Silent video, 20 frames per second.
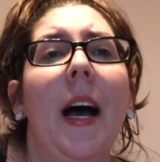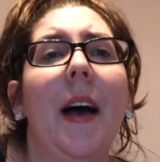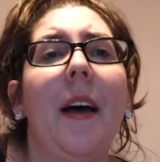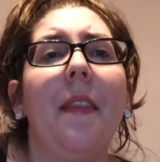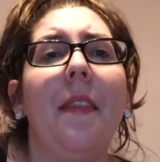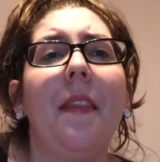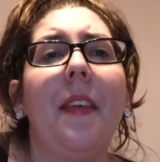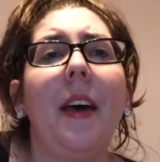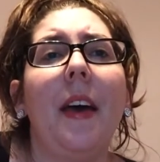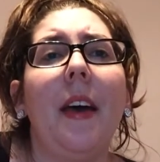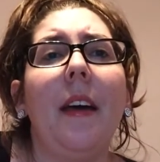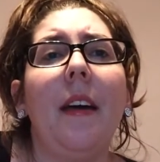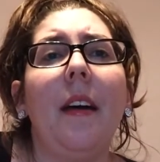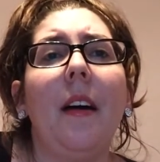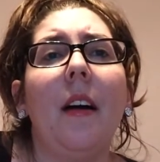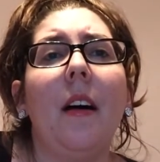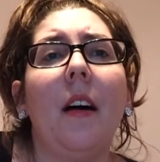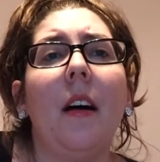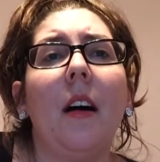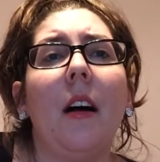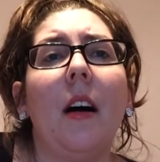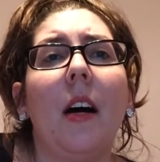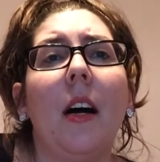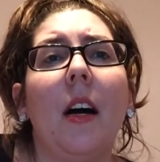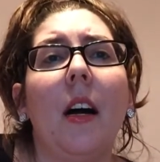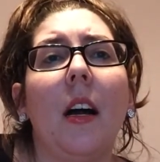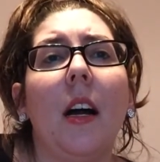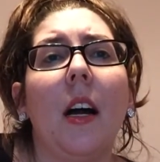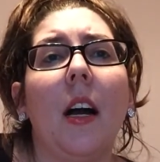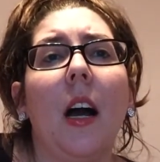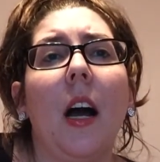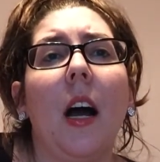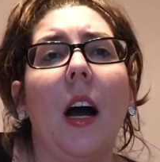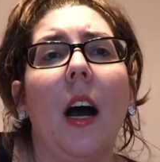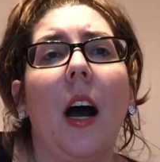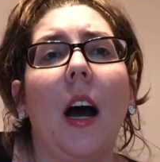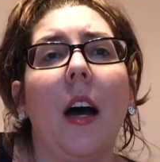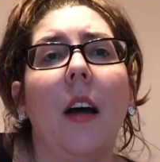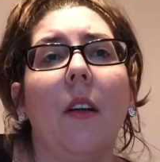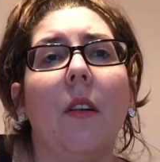and they are,
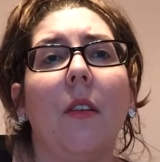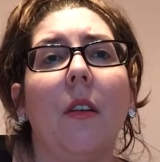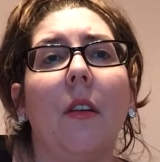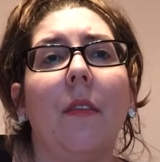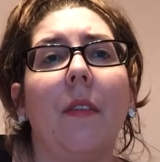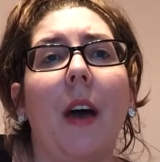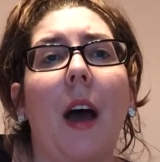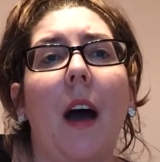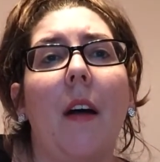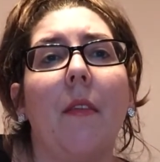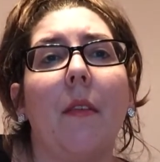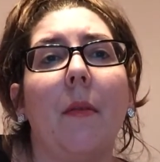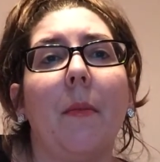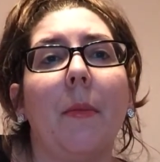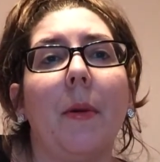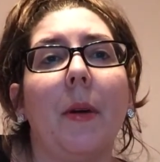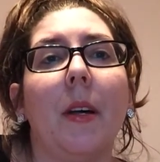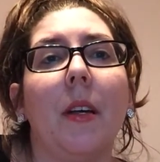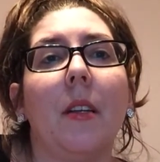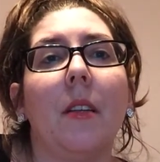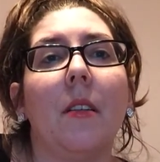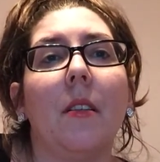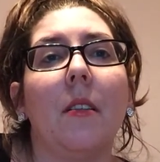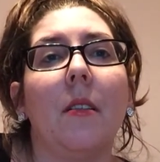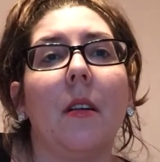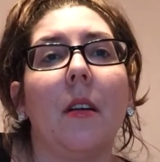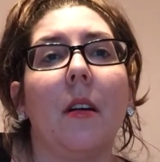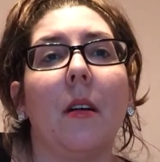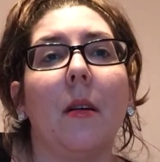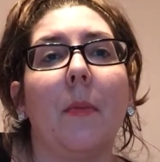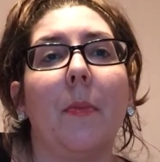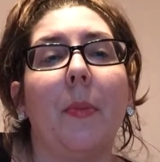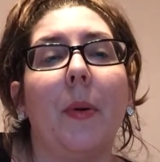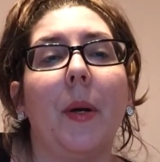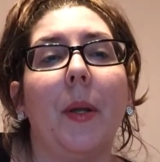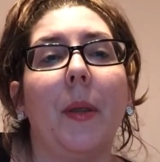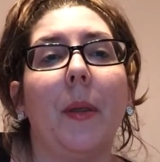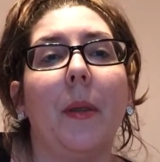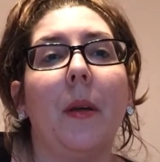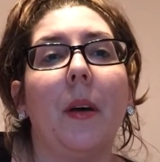I don't know if I have them written,
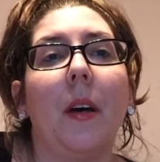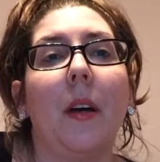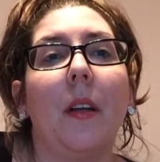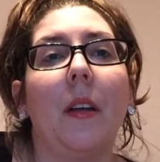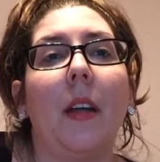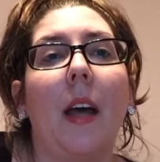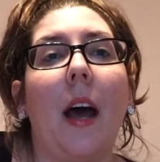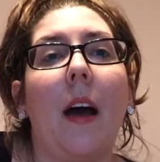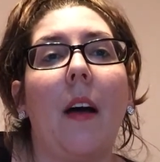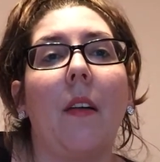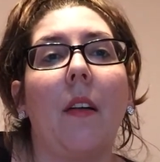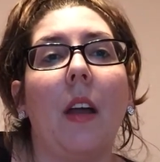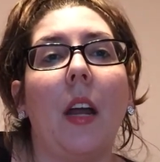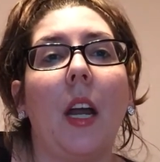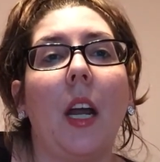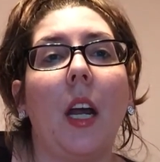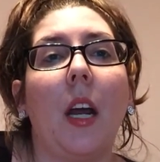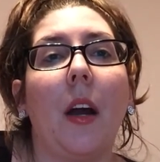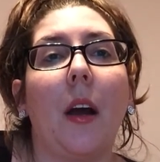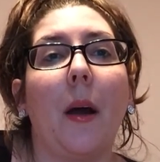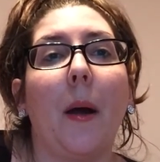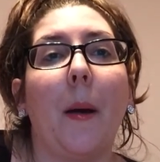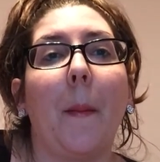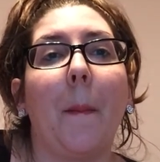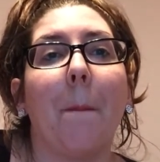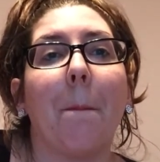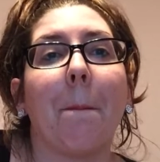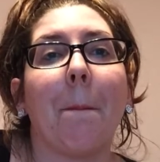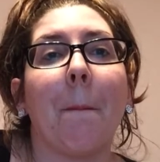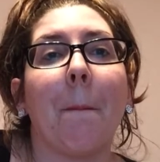put down here.